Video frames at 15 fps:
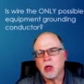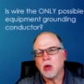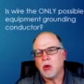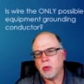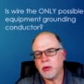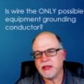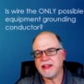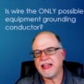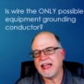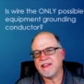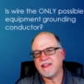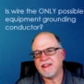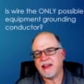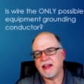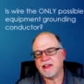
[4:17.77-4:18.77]
with that
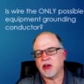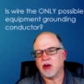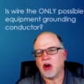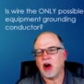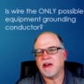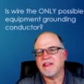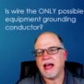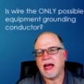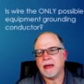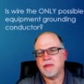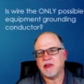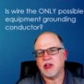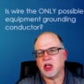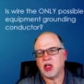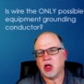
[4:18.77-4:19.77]
said, there are times
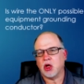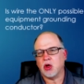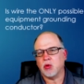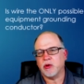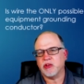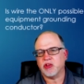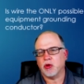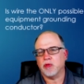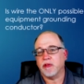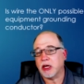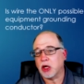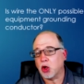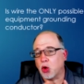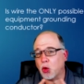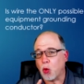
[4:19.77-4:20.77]
in the code which will
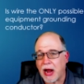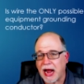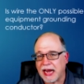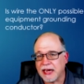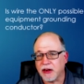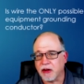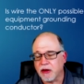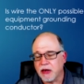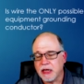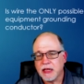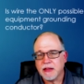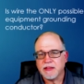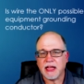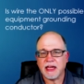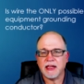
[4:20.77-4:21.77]
require
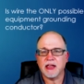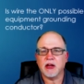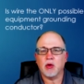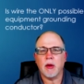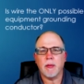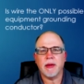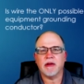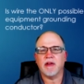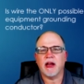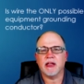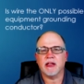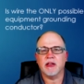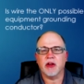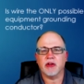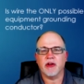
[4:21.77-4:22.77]
that an equipment grounding
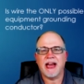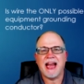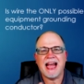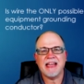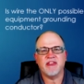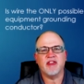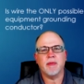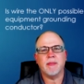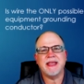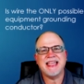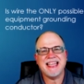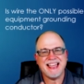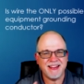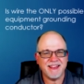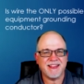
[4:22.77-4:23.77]
conductor has to
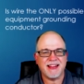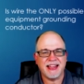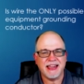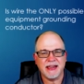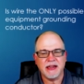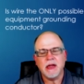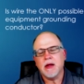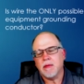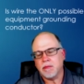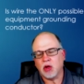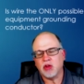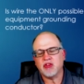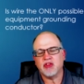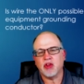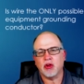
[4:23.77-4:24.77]
be insulated,
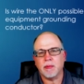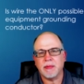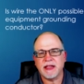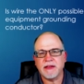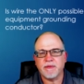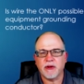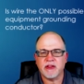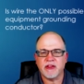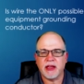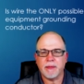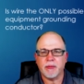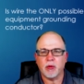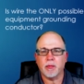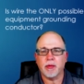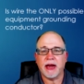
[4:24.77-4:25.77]
most notably, for
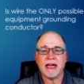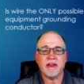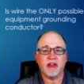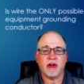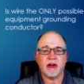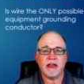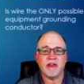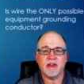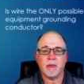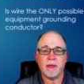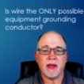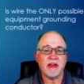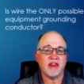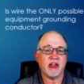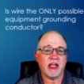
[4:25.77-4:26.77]
example, branch circuits to
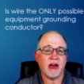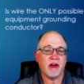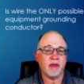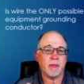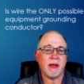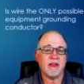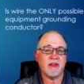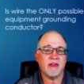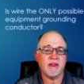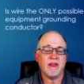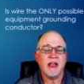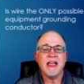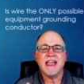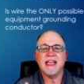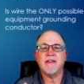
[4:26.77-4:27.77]
patient care spaces
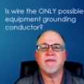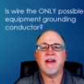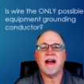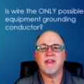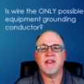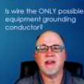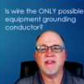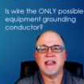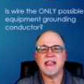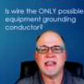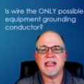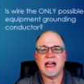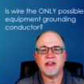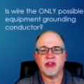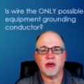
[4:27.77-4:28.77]
in
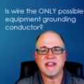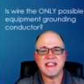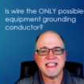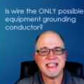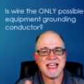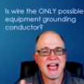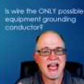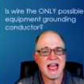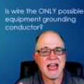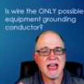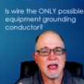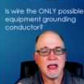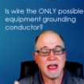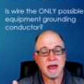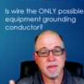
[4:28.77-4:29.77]
517.13a
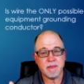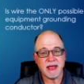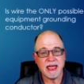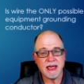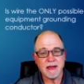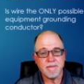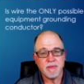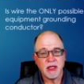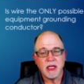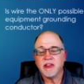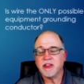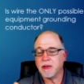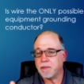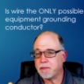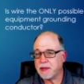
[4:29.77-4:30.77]
and b.
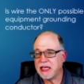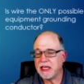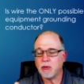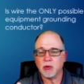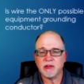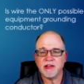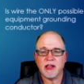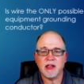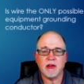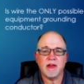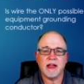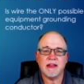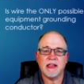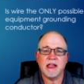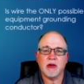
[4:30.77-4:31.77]
The B will tell you
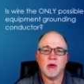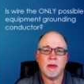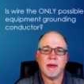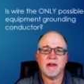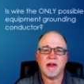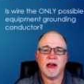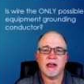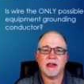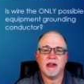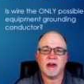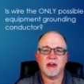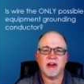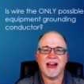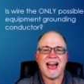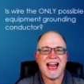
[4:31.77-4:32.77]
that the equipment grounding
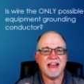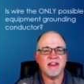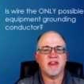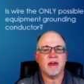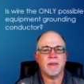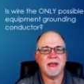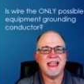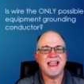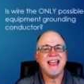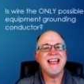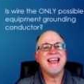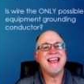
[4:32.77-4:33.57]
conductor has to be